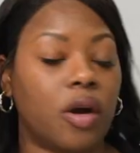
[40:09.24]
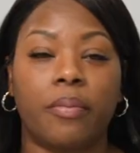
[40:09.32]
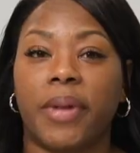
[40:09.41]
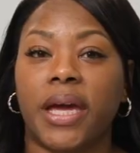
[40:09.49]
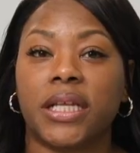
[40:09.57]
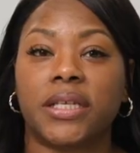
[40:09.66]

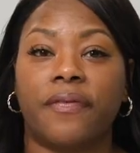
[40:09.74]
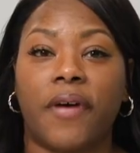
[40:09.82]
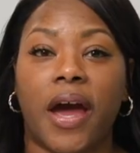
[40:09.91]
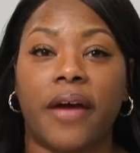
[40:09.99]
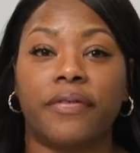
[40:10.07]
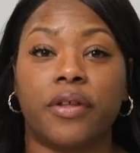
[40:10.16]
domains
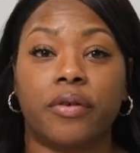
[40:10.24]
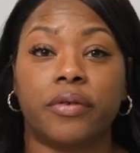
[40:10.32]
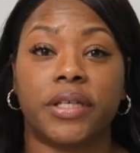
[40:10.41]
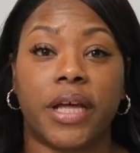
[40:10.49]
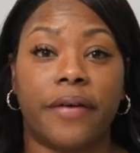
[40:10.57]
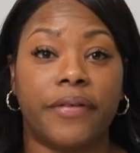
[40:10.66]
5 through
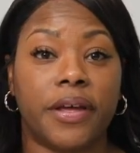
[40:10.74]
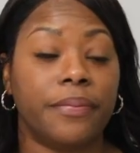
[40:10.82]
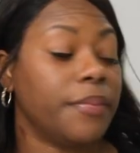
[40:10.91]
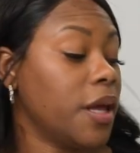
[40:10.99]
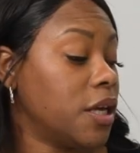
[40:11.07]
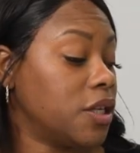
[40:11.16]
7,
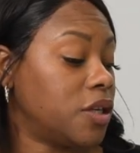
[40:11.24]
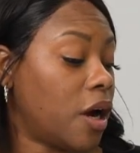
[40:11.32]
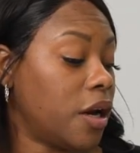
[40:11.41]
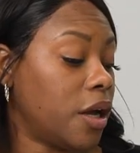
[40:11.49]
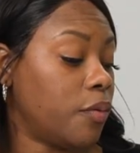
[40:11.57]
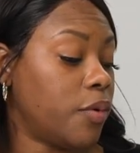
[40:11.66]

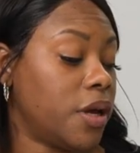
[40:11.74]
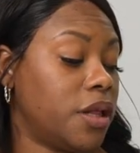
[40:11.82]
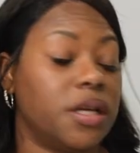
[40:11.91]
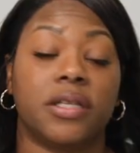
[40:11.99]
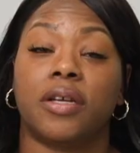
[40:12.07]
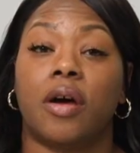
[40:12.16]
starting with
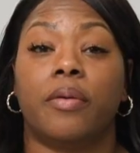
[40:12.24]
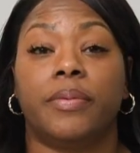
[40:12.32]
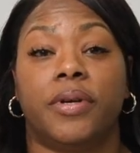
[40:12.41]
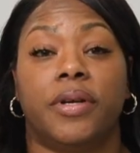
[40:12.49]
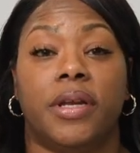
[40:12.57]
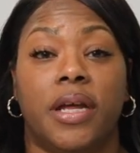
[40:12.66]
the
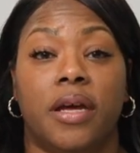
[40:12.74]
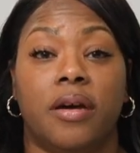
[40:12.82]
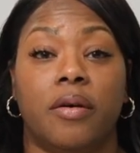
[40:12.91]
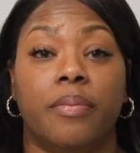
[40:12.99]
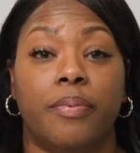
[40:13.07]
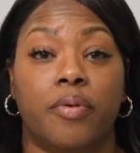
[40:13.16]
sculpted
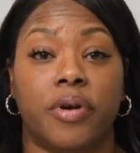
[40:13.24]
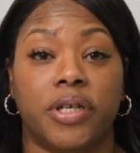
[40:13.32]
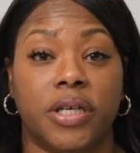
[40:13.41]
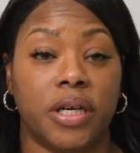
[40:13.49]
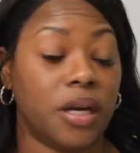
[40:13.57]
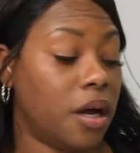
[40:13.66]
nail
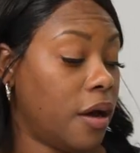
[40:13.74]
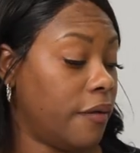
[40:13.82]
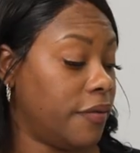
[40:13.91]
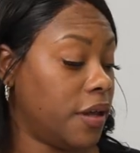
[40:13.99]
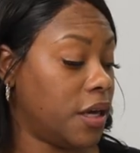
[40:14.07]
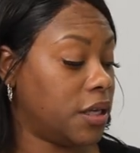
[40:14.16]
portion
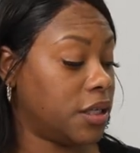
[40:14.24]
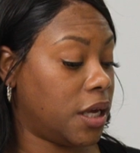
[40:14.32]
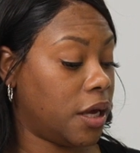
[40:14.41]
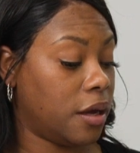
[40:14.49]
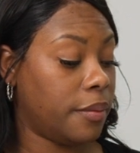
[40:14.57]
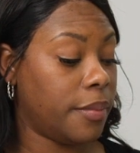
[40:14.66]
of the
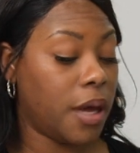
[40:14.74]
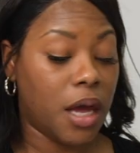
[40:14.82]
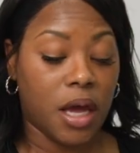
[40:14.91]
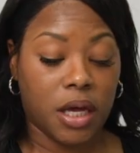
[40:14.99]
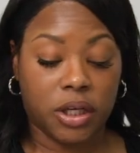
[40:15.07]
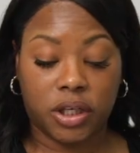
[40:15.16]
exam.
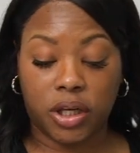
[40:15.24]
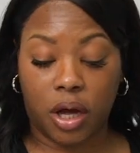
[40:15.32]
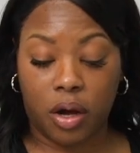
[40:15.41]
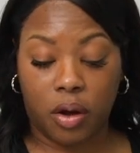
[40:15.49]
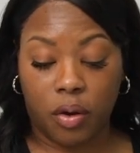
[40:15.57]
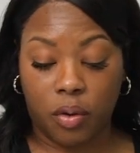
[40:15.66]

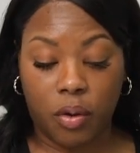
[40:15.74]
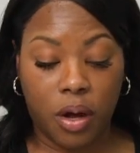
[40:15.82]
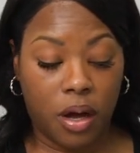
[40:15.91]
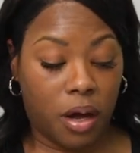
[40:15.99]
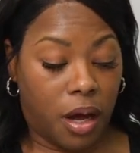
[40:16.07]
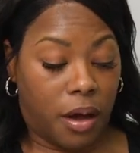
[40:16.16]
So
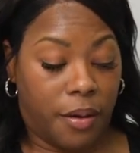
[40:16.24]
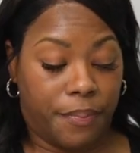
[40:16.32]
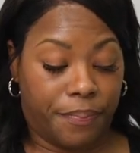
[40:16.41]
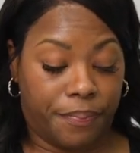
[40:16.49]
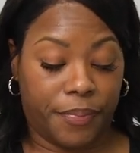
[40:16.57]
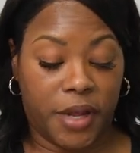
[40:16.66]

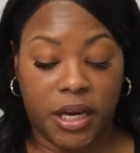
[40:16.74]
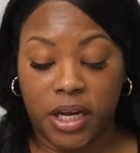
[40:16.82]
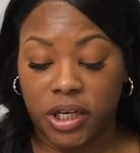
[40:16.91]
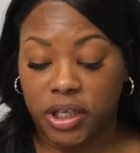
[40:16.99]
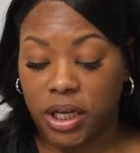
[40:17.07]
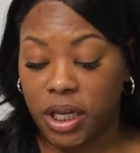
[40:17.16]

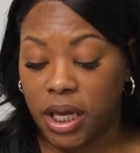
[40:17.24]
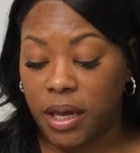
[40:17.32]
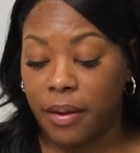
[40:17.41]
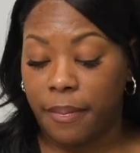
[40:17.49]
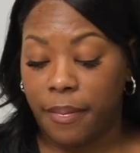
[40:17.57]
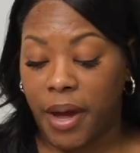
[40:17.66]

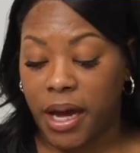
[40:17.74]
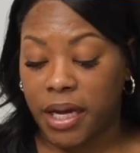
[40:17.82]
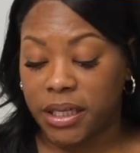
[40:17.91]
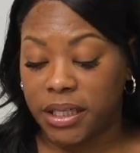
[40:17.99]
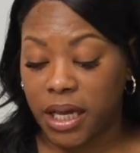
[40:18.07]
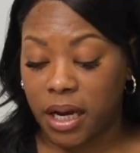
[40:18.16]
initially, my
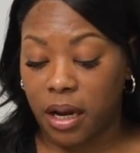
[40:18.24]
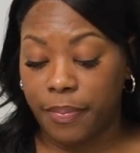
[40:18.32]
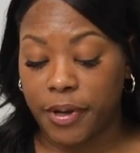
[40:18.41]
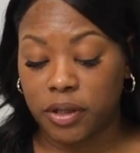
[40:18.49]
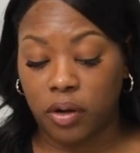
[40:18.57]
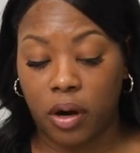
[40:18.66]
setup
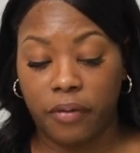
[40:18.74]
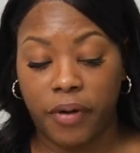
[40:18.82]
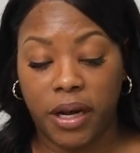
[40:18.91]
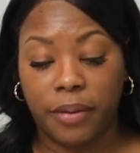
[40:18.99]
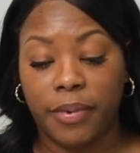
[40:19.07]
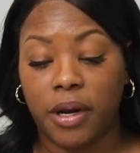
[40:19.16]
has
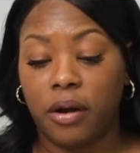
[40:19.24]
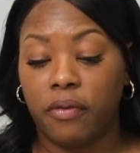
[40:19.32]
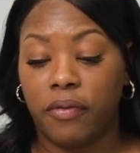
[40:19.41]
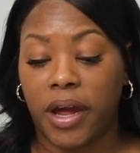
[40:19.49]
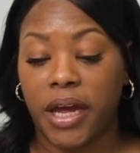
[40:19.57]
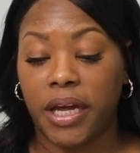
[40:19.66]
already been
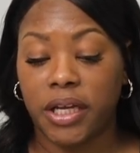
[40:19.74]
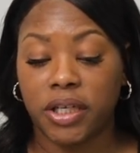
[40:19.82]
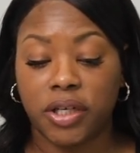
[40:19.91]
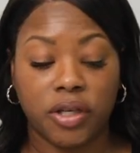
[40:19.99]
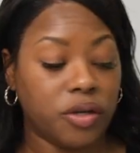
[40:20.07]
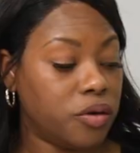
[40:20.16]

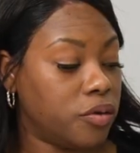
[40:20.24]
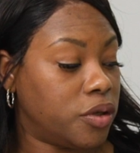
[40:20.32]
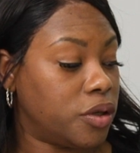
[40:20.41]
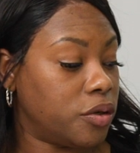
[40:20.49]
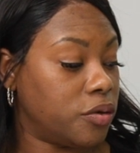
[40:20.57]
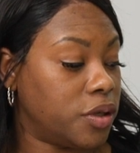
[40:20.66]
arranged due
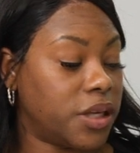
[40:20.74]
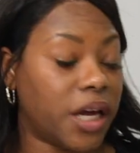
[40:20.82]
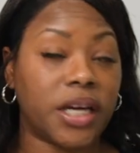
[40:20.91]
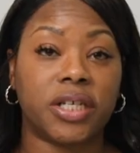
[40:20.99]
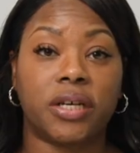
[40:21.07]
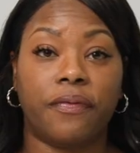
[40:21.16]
to
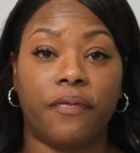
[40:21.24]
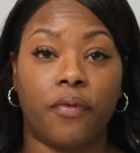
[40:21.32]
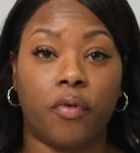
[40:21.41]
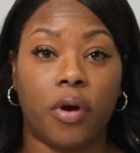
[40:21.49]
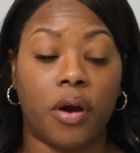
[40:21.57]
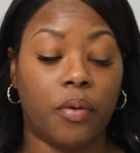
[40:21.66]
Section
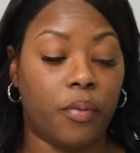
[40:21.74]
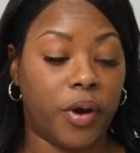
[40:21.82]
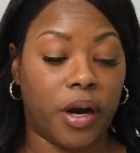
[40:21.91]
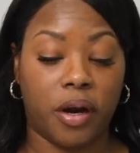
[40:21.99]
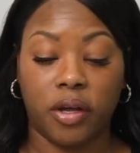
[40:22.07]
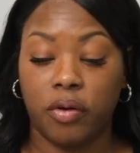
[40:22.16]
4,
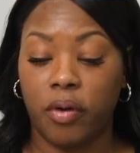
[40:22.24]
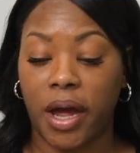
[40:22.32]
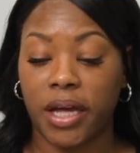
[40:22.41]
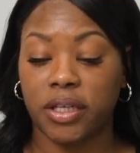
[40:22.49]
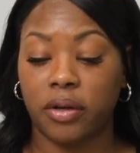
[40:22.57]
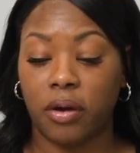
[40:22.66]
where you
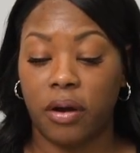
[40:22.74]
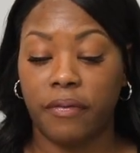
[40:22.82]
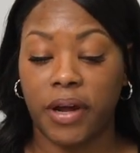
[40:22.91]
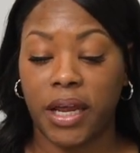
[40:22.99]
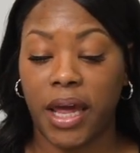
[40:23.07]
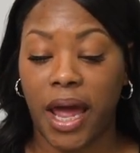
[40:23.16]
had to
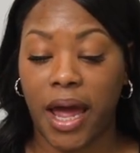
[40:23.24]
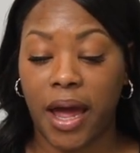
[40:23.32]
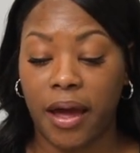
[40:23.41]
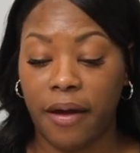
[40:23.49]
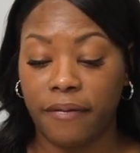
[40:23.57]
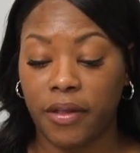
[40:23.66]
already
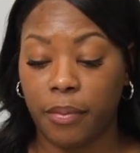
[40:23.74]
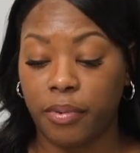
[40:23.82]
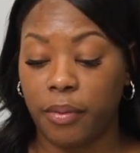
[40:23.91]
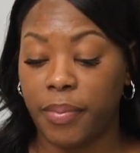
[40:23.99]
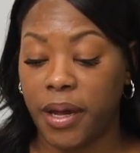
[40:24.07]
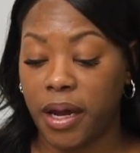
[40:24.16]
have the
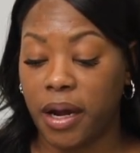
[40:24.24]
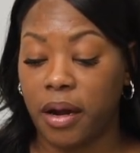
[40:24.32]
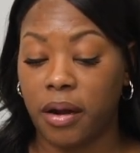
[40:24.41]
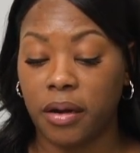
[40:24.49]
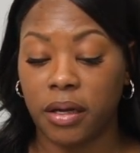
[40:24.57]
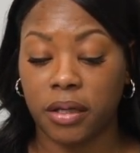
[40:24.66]

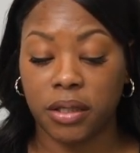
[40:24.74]
prepared